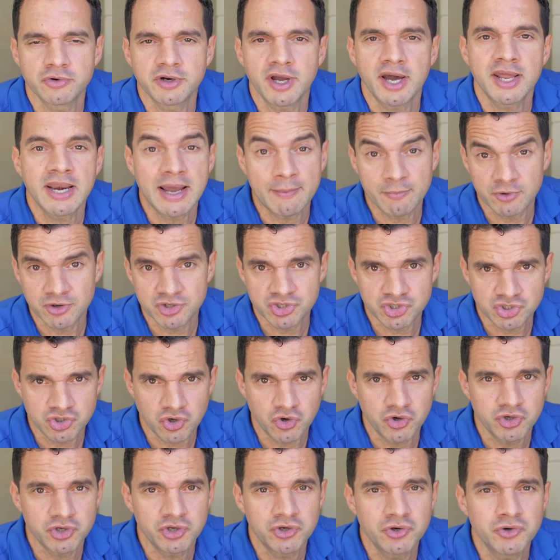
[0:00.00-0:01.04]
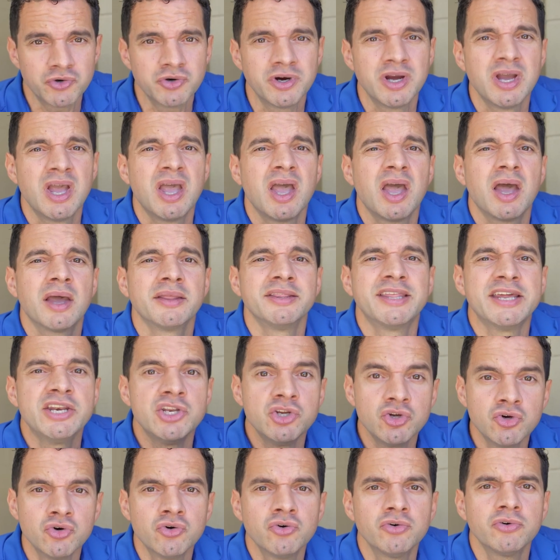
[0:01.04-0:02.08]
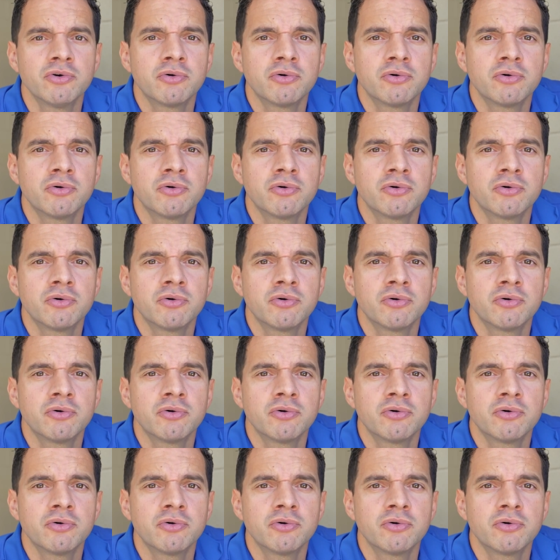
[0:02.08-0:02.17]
And I'm gonna show you the new